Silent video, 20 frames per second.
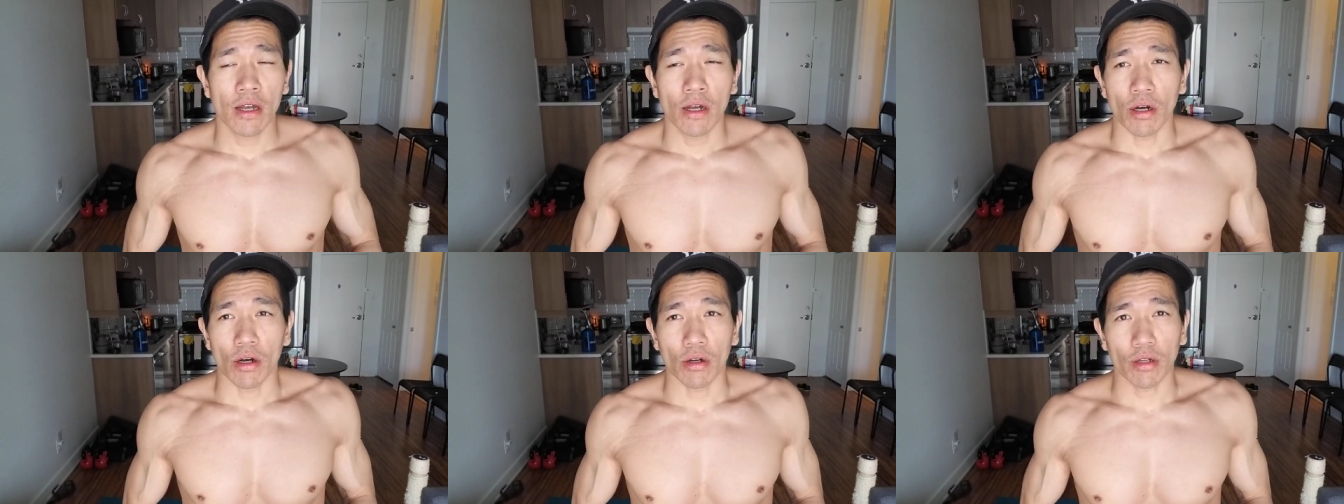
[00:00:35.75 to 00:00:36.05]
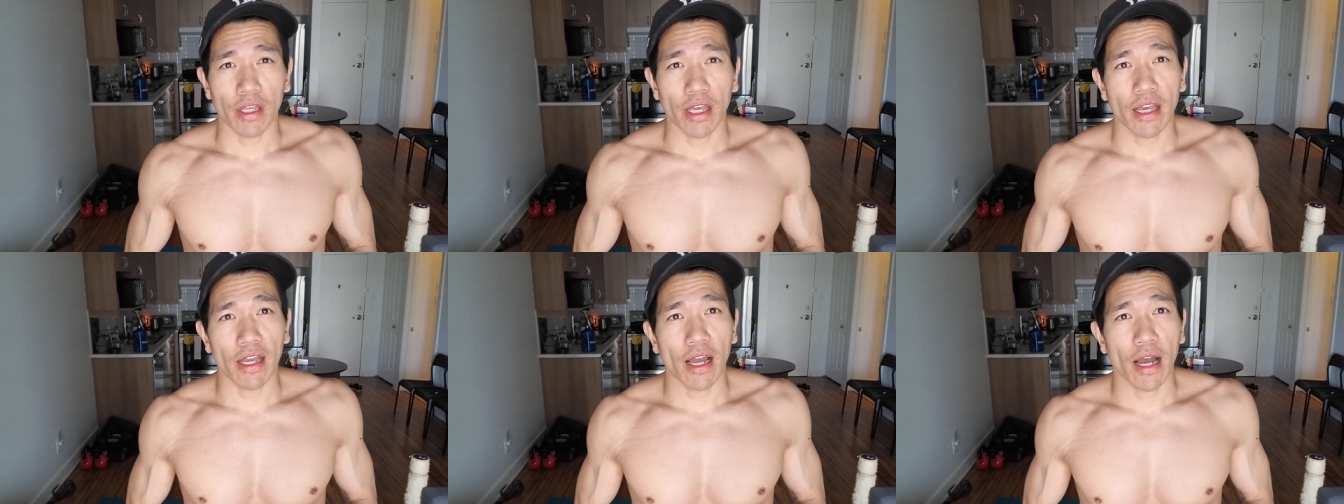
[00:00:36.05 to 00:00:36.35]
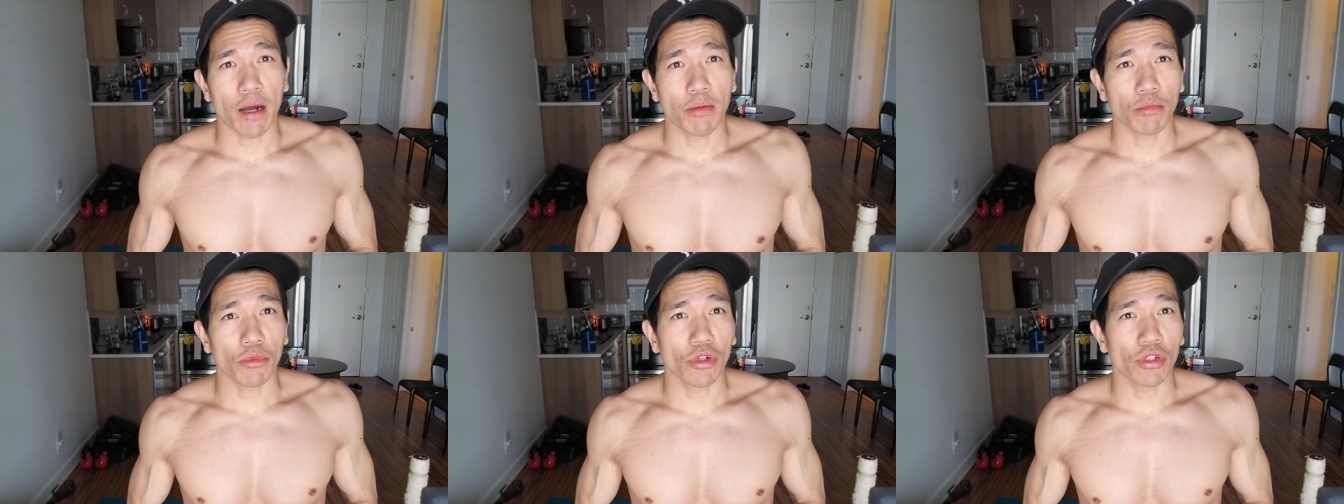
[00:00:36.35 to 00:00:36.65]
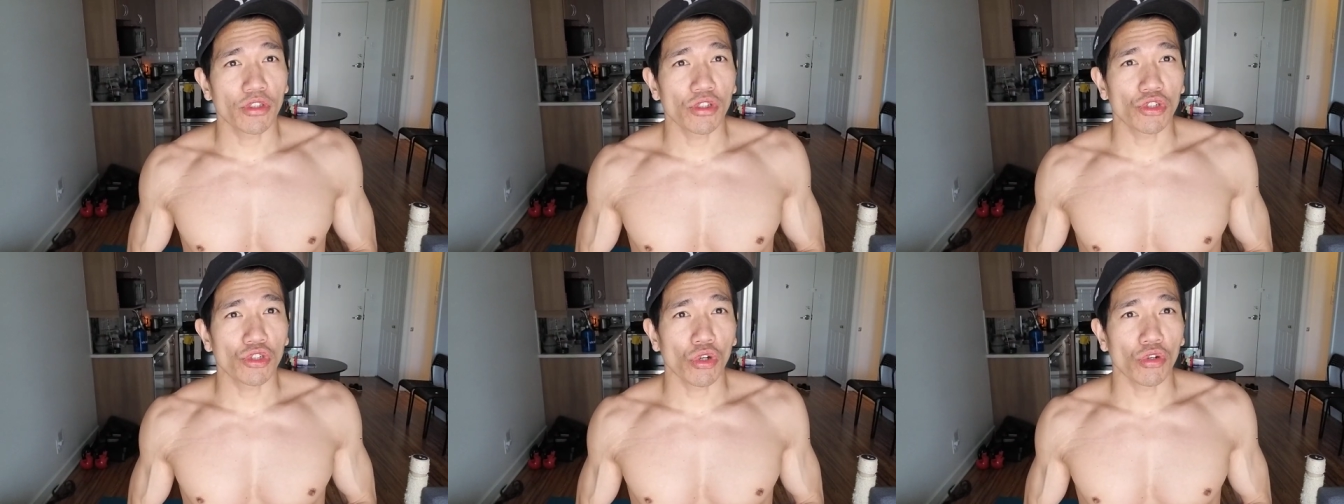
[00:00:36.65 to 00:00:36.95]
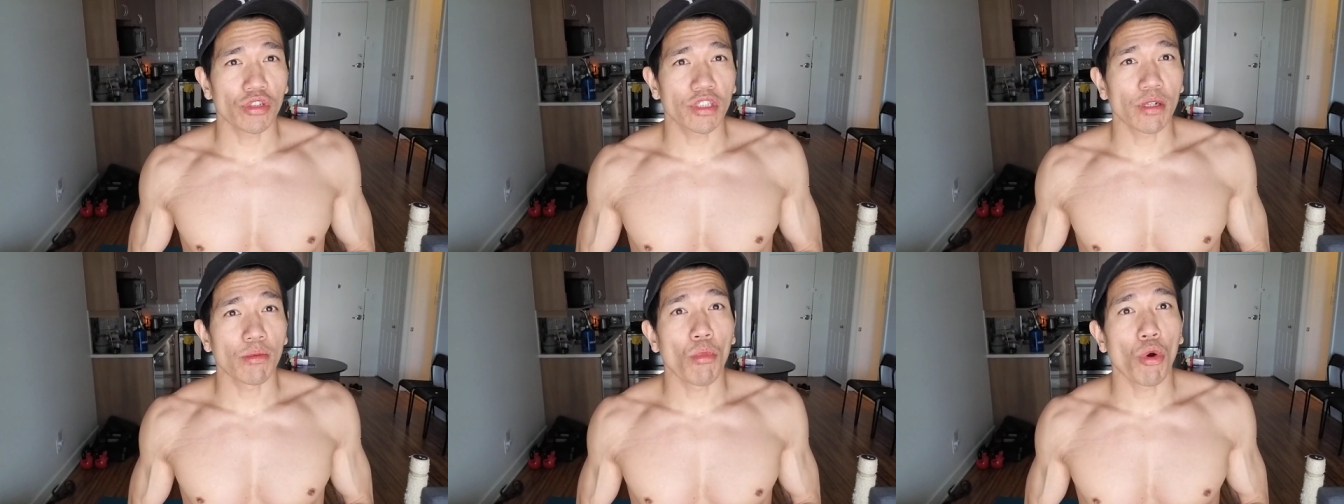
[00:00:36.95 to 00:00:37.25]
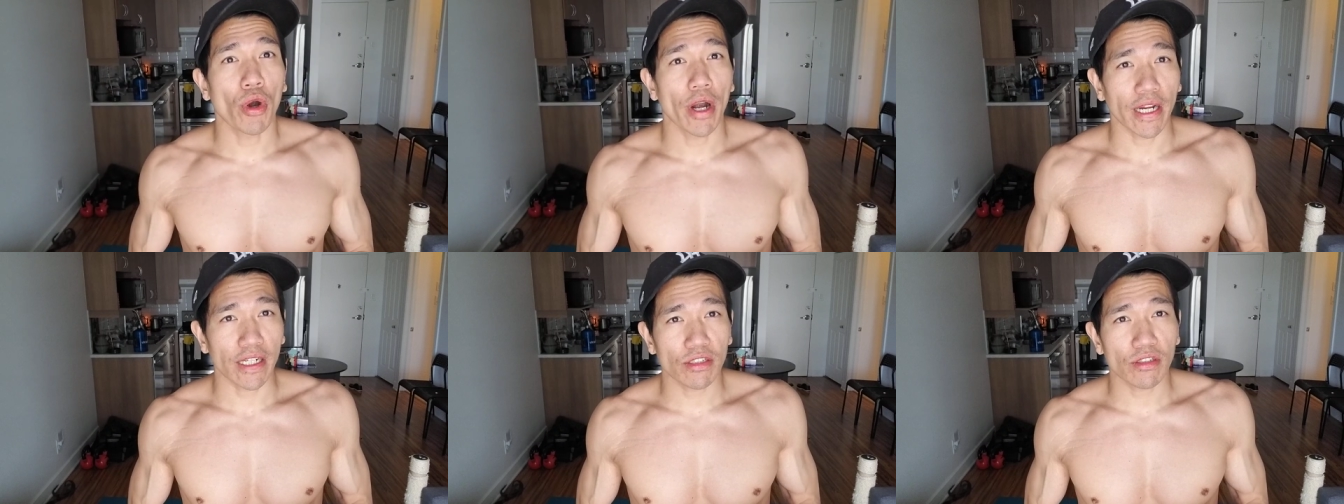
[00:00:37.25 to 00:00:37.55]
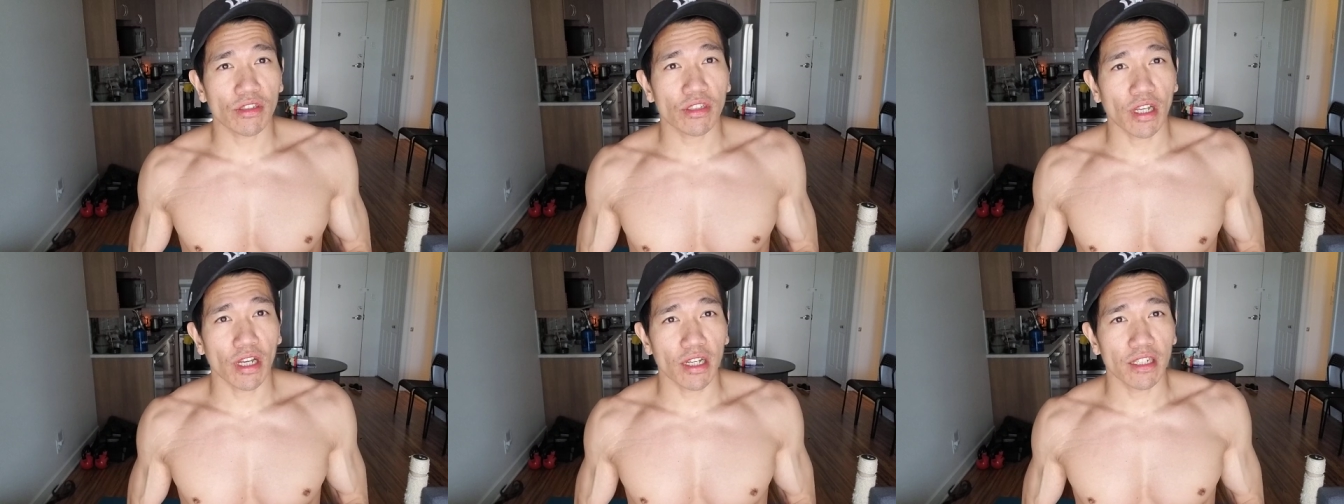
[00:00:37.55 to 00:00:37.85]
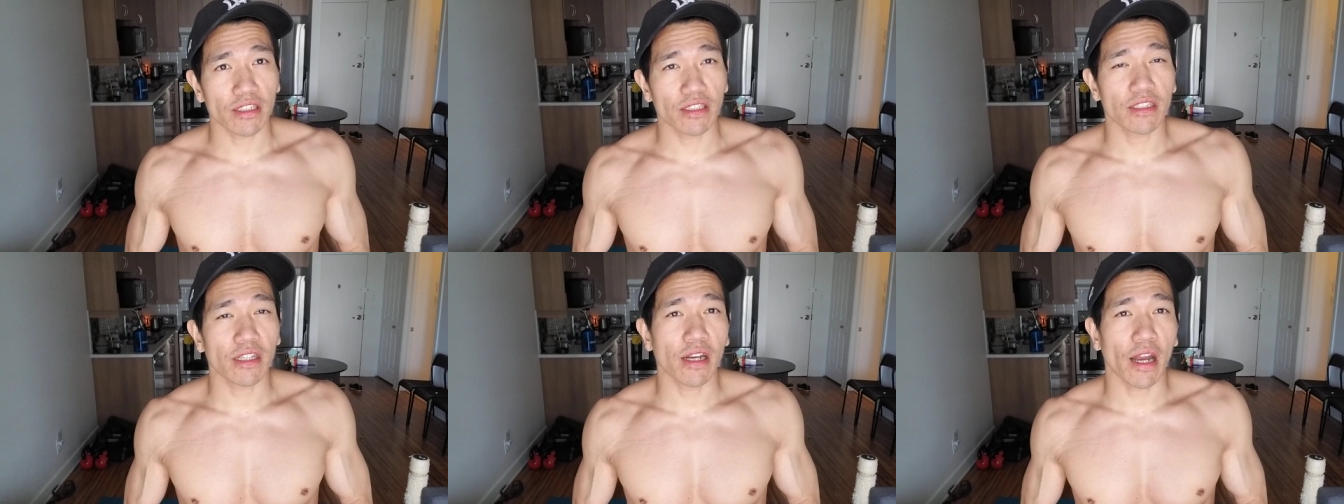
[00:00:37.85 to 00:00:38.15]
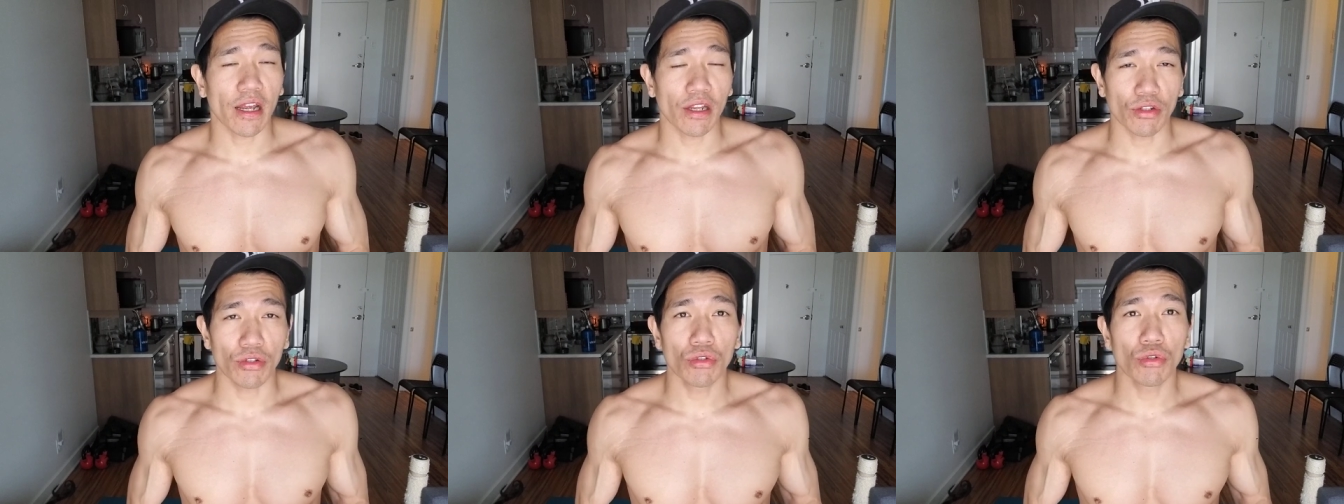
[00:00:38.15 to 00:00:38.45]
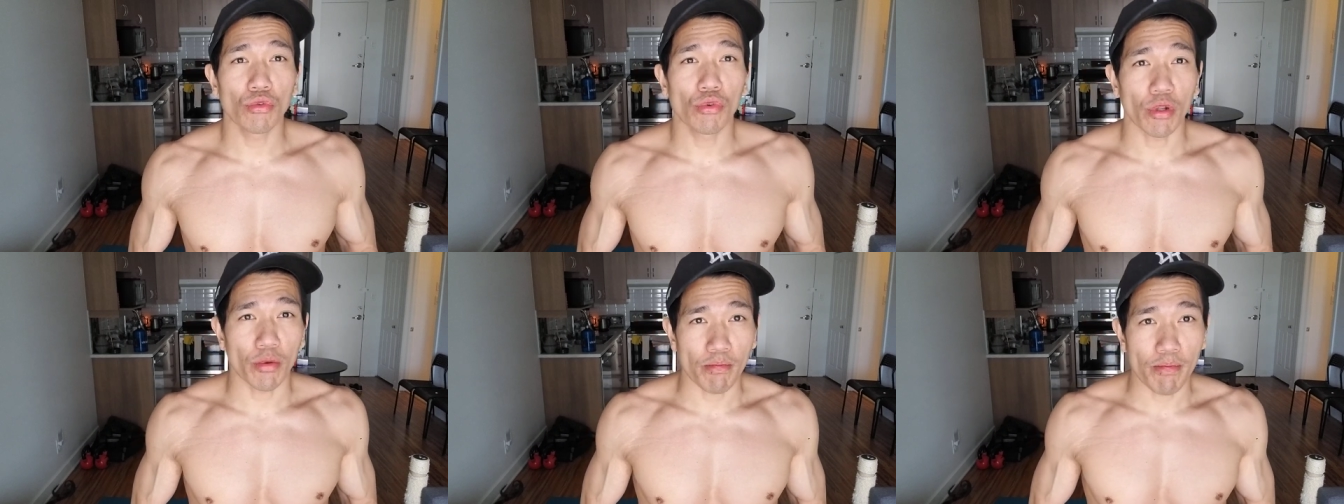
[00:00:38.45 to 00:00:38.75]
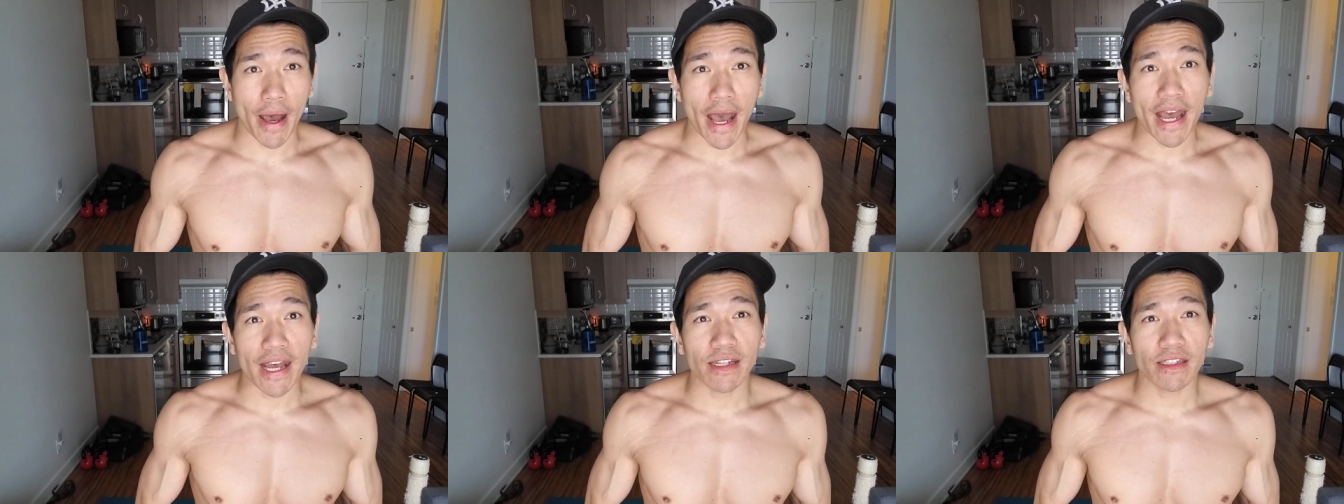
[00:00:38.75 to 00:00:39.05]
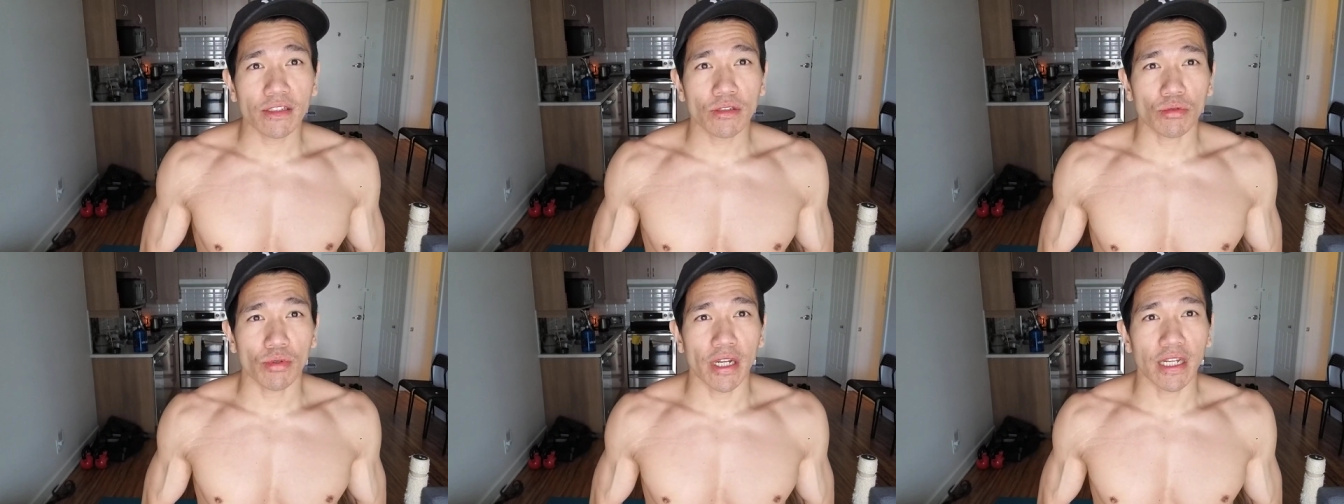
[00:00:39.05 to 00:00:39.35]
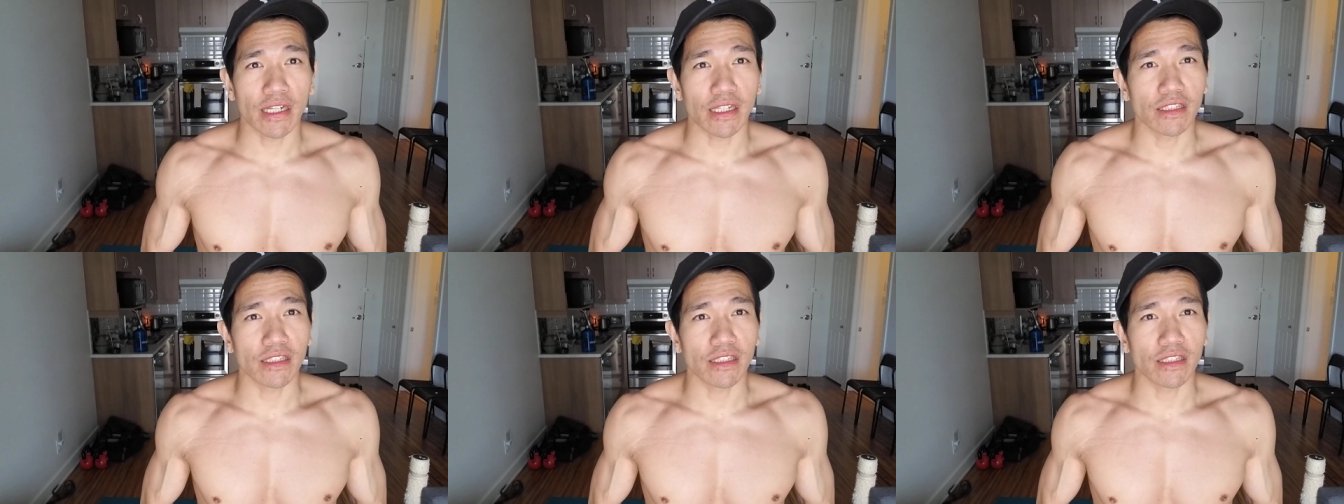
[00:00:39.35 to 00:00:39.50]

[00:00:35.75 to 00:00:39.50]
okay, I'm going to show you some more exercises that I do with bands, right?